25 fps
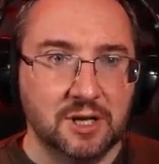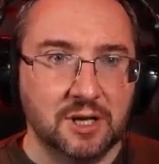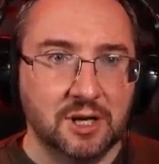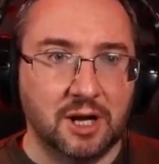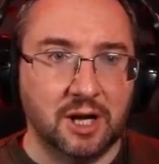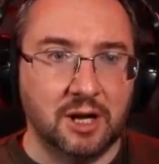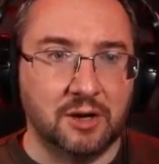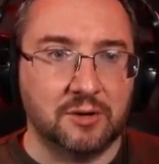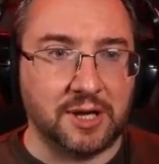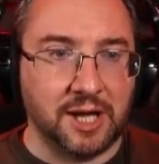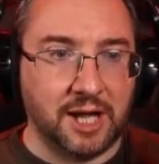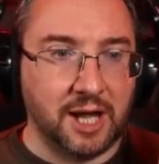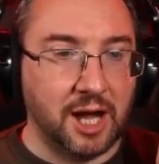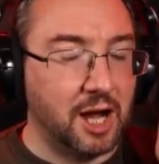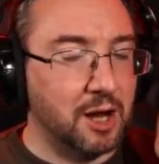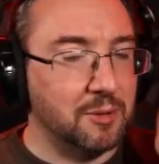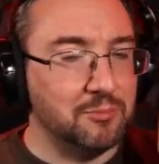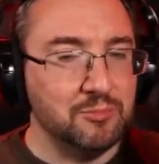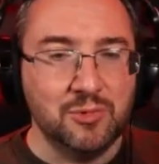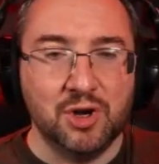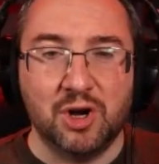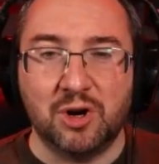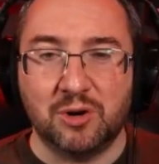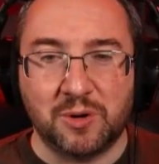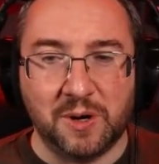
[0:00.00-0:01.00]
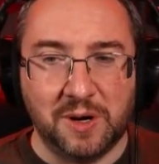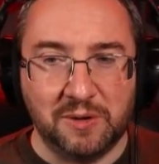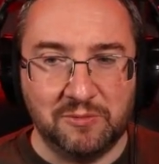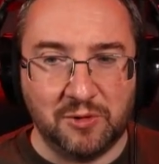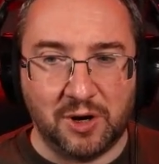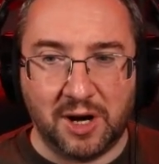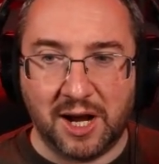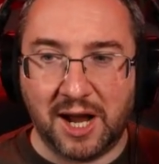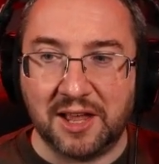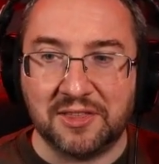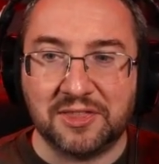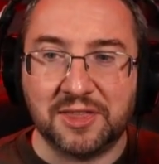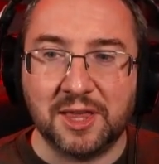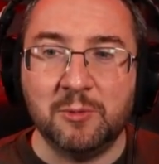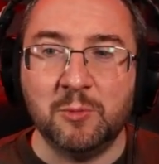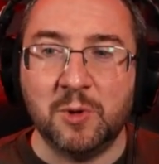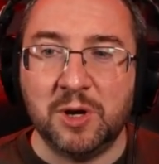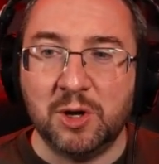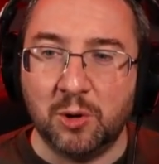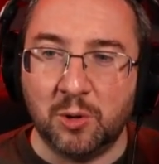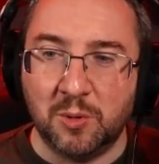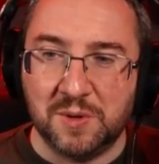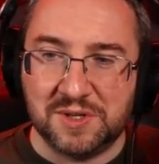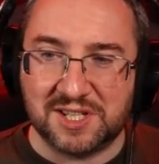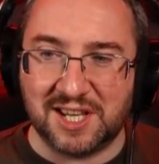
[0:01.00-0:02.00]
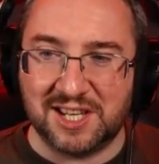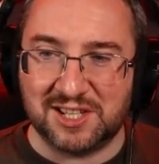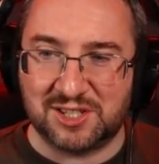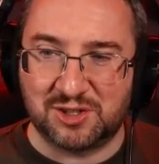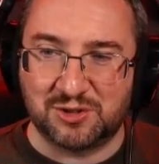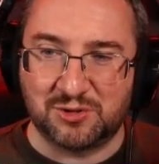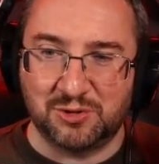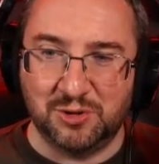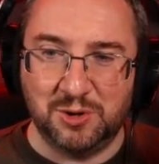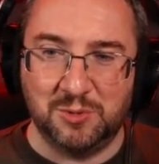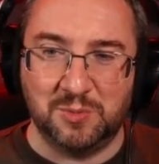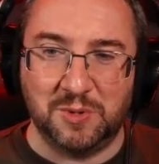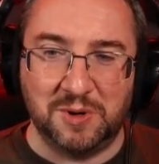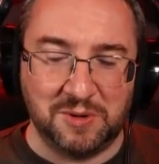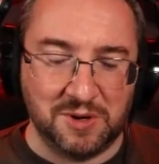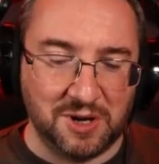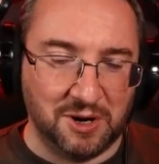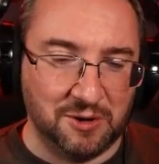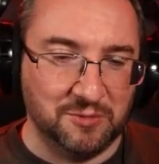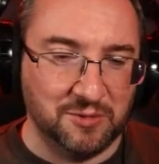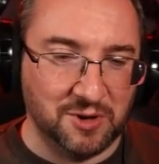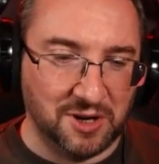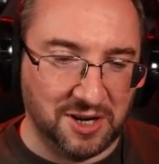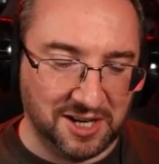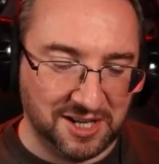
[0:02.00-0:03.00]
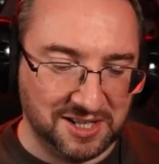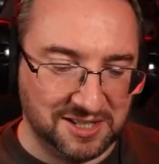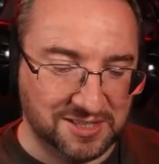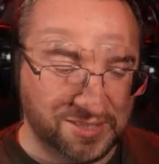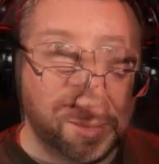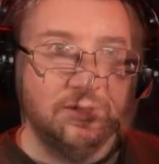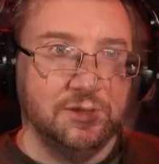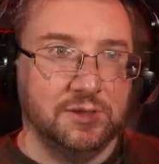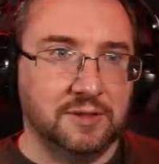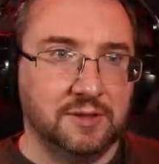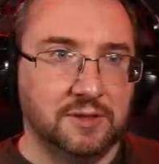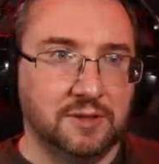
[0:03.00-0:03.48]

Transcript: Okay, I'm not going right. I think we always get screwed when we go right.